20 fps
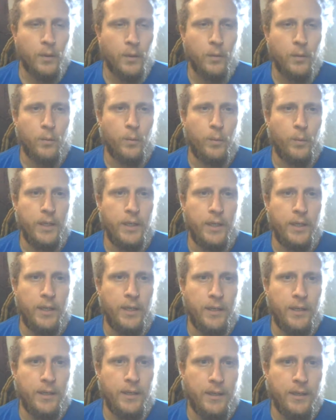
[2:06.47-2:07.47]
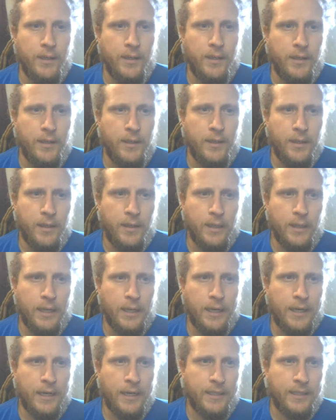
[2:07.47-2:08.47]
We
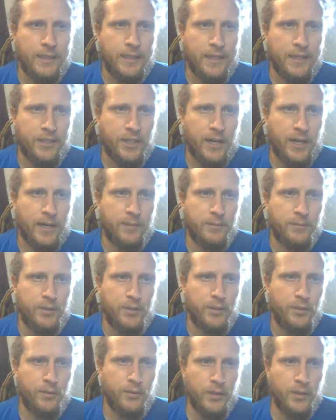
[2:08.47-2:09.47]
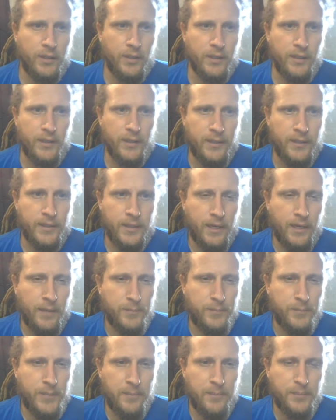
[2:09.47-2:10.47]
had an action item to do the
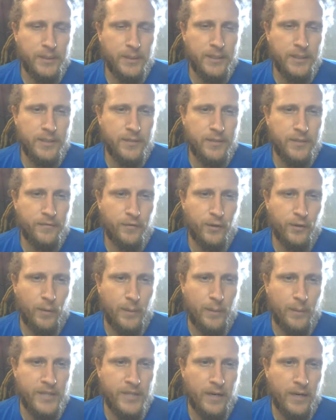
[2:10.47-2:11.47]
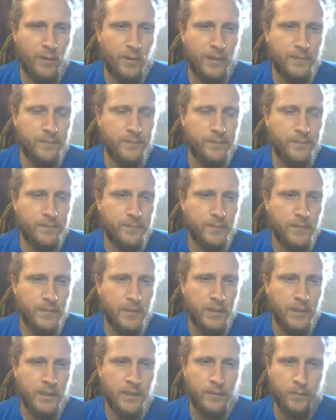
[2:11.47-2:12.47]
GitHub templates for website one,
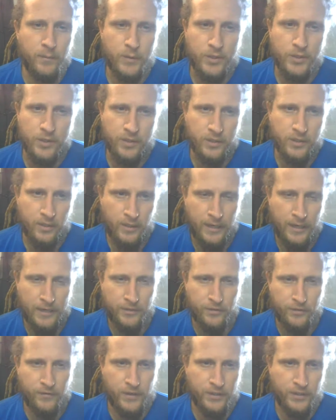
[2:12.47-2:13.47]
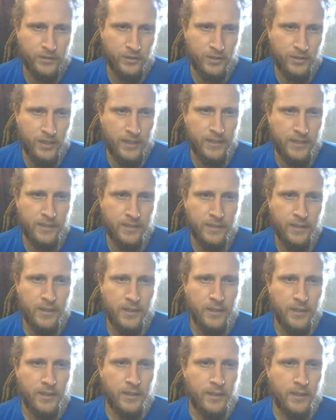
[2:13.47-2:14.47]
which is our Azure Venture site,
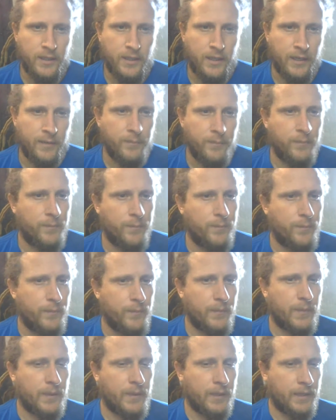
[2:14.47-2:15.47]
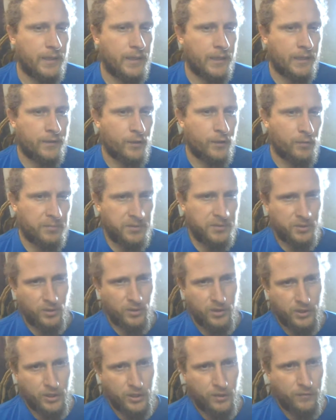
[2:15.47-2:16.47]
and the open
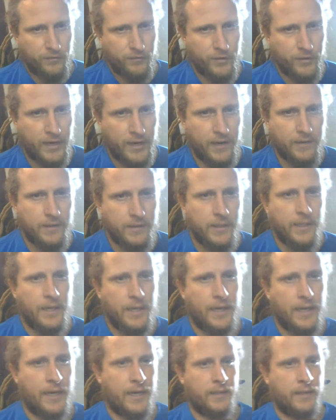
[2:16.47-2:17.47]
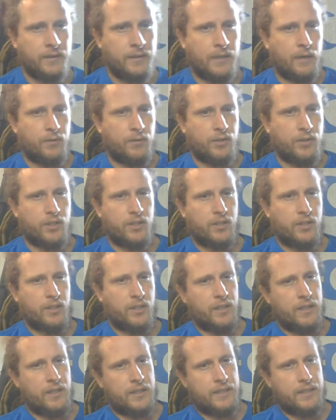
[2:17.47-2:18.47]
source code for that. And that was,
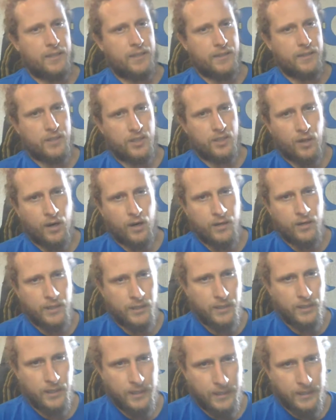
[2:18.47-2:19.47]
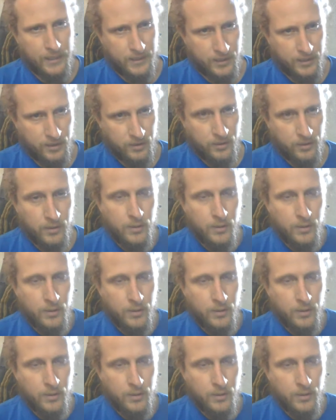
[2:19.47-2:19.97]
it's here started. I guess